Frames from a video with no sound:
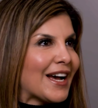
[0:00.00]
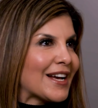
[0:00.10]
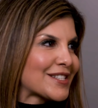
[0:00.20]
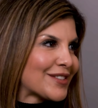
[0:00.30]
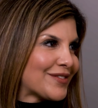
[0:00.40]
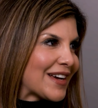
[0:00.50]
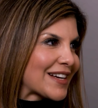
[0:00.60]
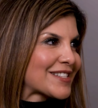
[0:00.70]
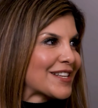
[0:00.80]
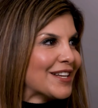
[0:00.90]

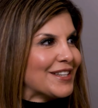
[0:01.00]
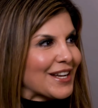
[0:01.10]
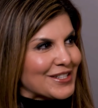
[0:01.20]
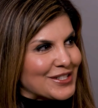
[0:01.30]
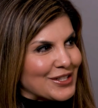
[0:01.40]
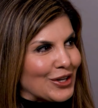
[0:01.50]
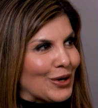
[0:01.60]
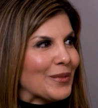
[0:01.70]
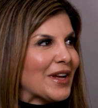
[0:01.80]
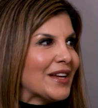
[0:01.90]
Esophagus,
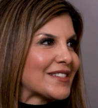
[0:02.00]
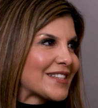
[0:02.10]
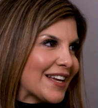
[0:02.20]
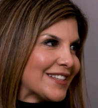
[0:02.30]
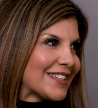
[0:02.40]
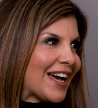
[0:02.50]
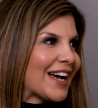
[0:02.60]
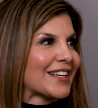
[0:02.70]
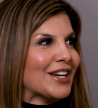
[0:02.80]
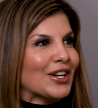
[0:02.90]
Nexium,
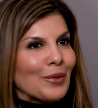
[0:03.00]
Zantac.